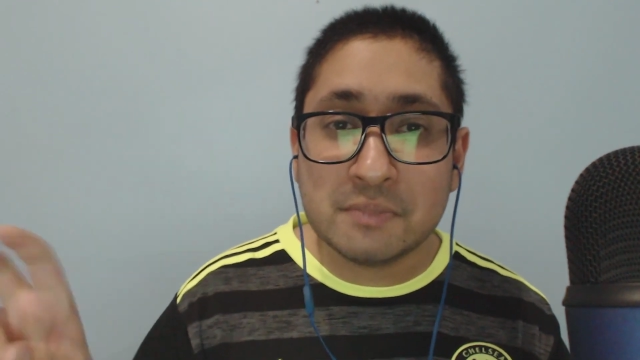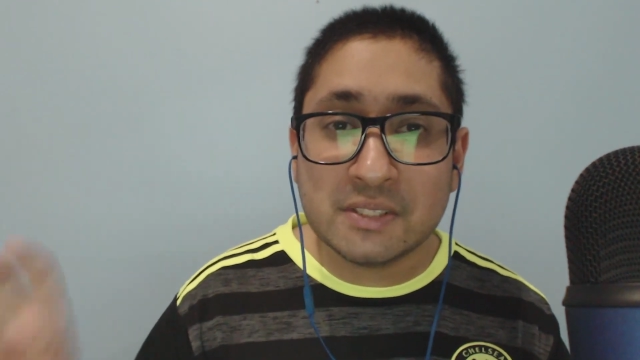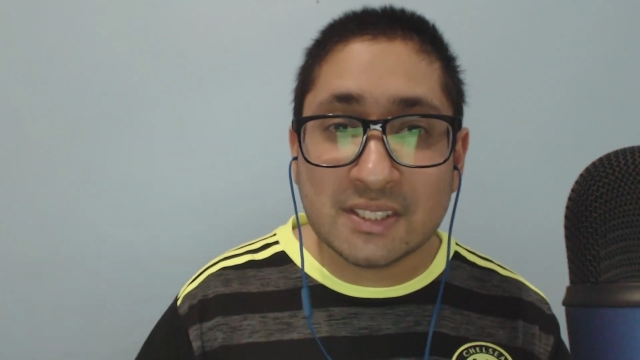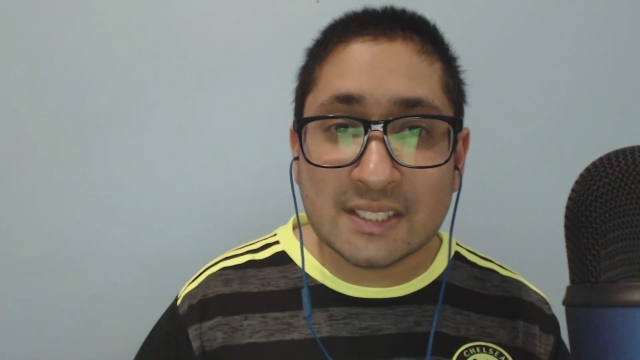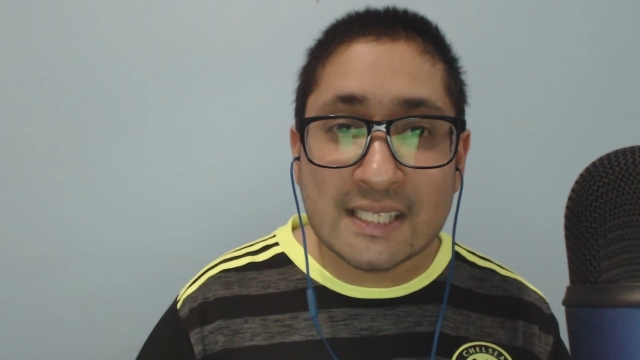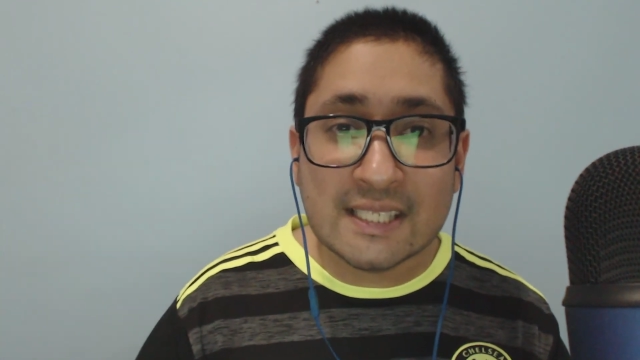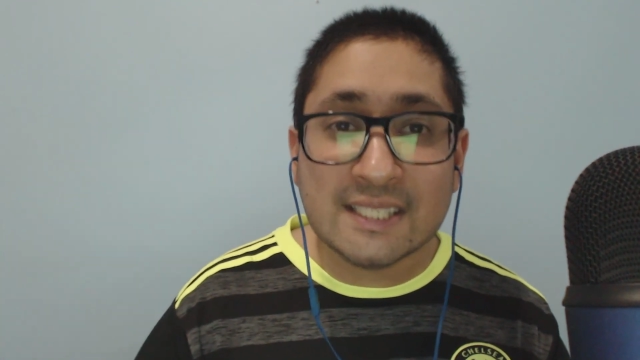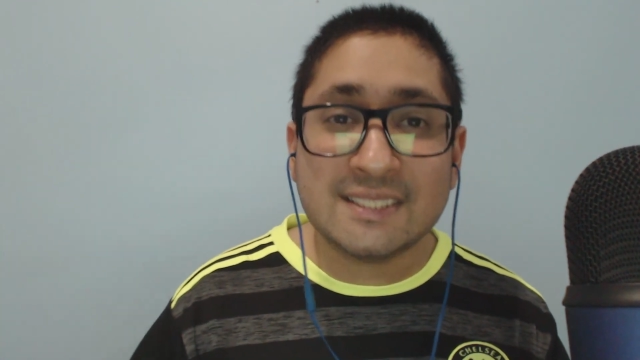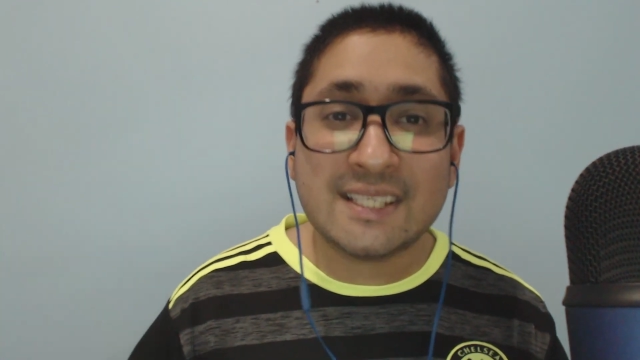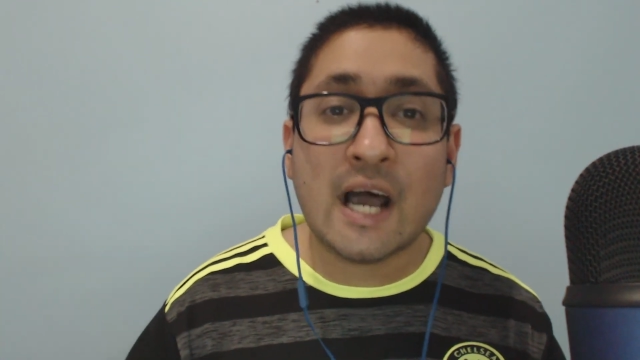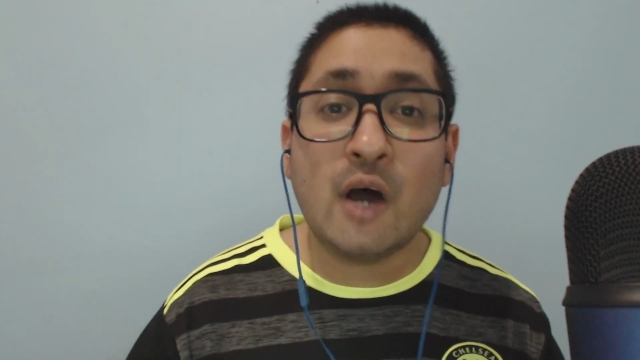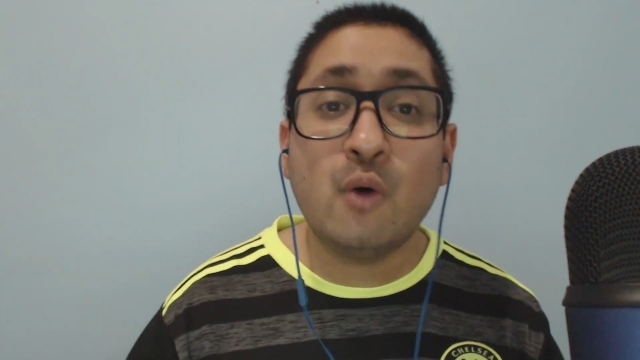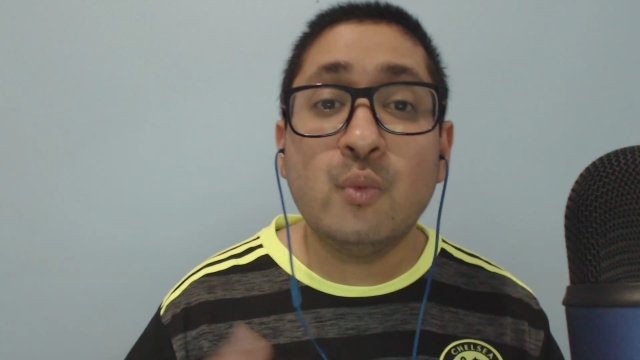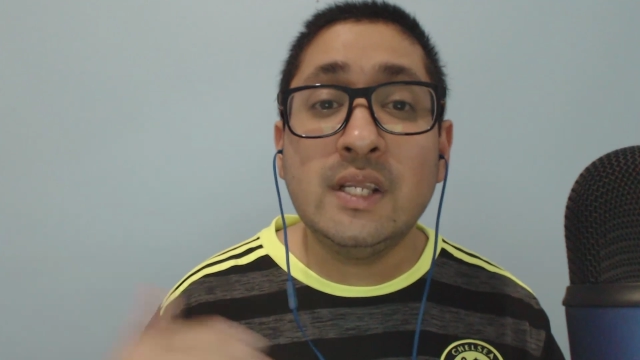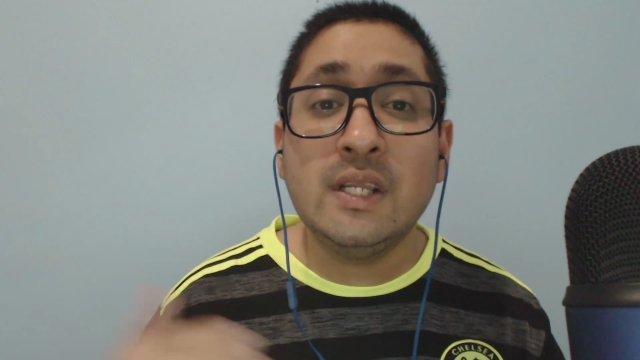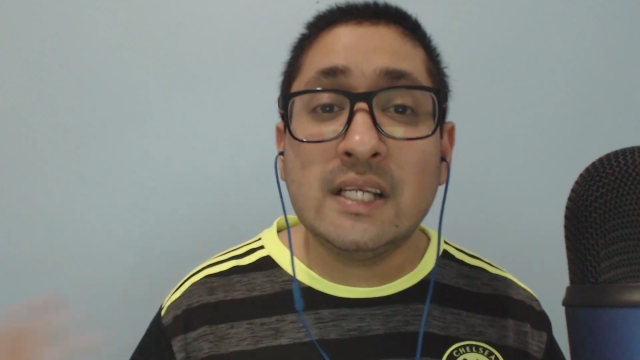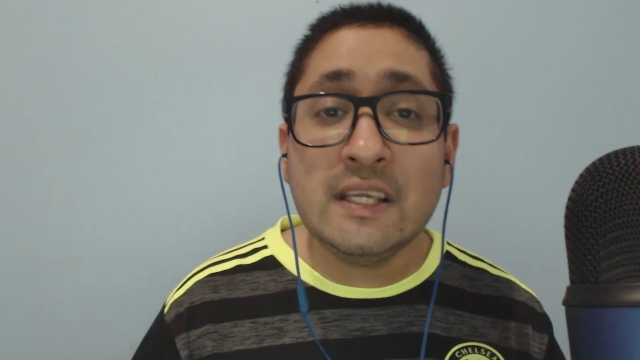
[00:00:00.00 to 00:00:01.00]
mistakes
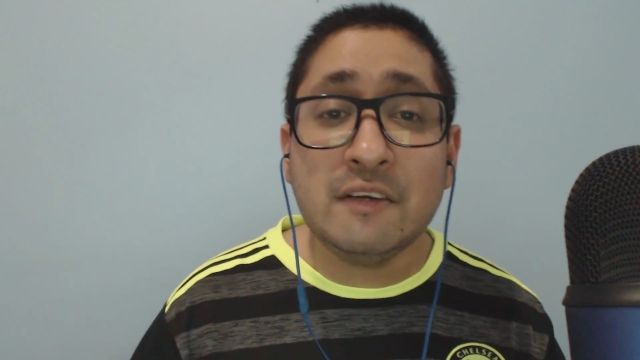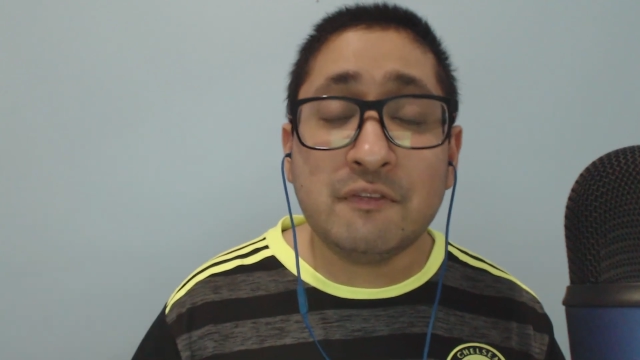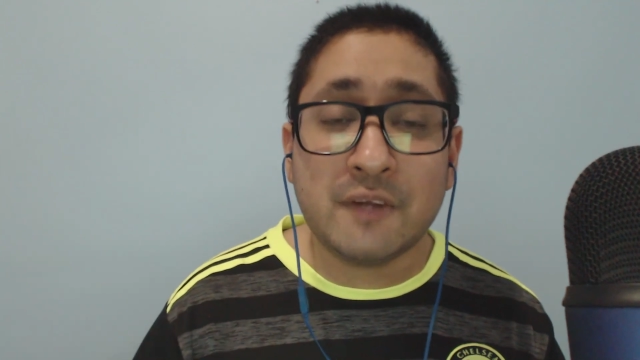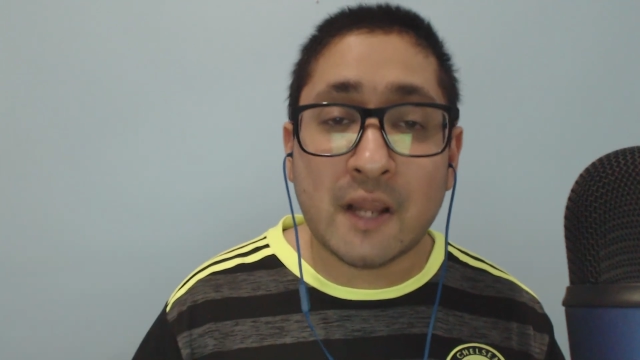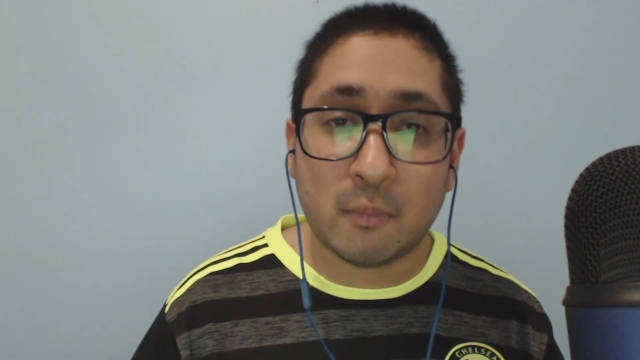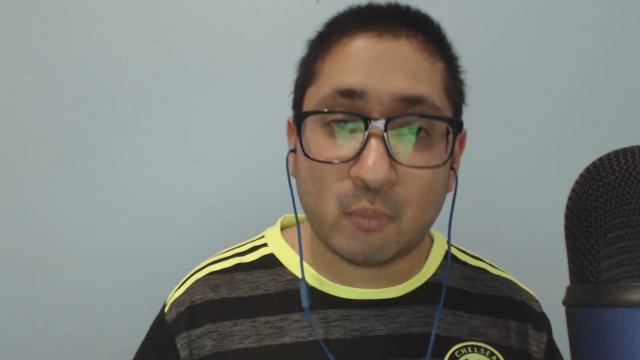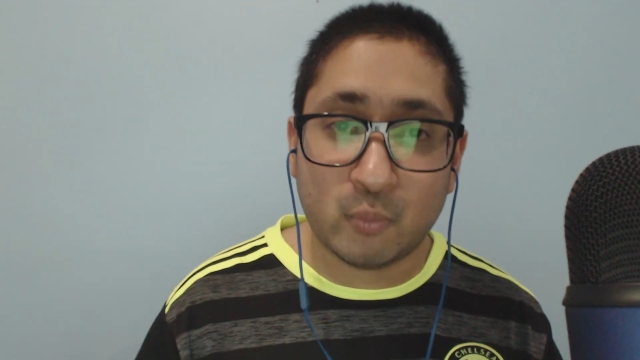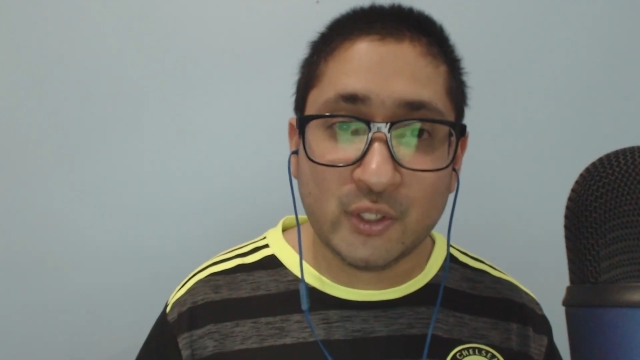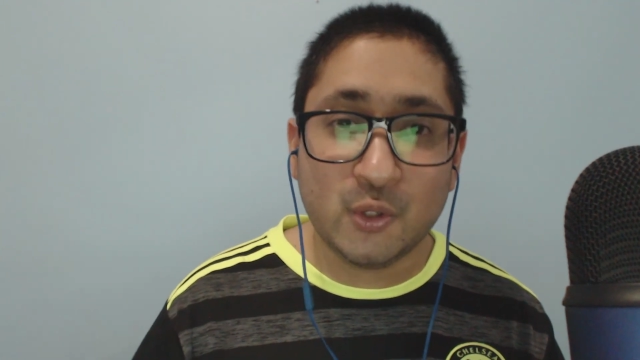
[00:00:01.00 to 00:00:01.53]
and we leave them.